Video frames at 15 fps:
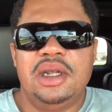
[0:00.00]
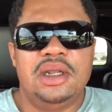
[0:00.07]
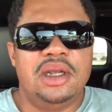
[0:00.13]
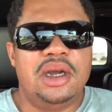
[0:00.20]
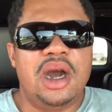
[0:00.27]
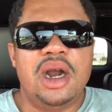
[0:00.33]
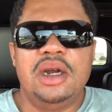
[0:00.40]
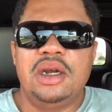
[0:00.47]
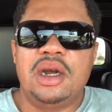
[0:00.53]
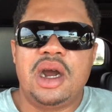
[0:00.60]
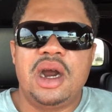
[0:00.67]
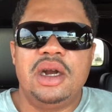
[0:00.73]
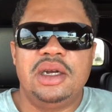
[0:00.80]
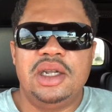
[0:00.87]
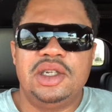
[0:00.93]
The garden
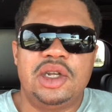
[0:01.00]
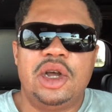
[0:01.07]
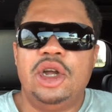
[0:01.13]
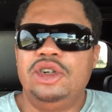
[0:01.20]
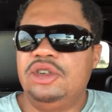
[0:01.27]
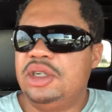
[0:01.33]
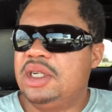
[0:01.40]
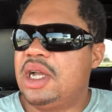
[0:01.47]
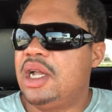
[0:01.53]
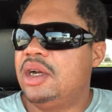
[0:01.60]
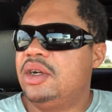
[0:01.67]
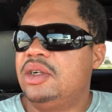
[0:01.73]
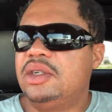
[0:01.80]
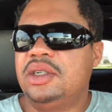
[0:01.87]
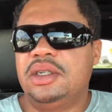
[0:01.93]
cart is
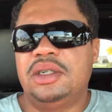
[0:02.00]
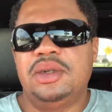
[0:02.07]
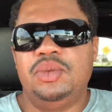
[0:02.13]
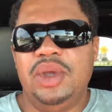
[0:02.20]
$100.